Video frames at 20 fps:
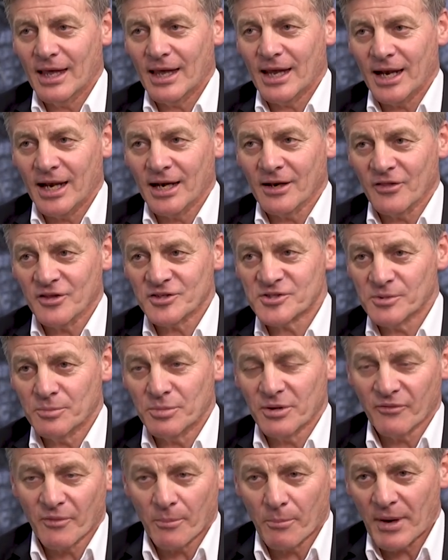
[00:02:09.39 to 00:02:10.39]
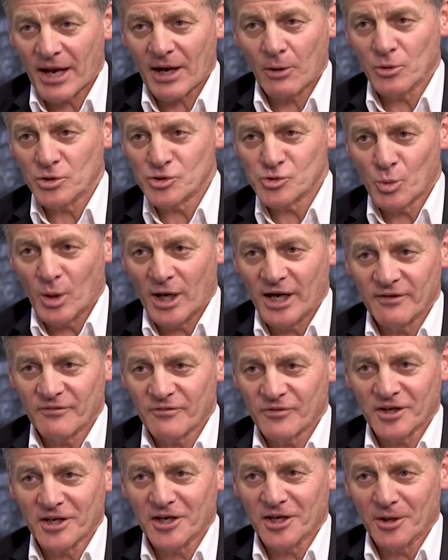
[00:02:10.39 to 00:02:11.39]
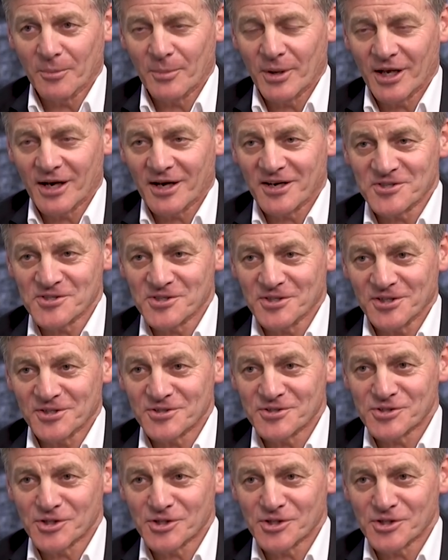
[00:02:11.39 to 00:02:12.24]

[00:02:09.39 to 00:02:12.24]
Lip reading: And it's a bit of a backwards way of thinking about it, isn't it?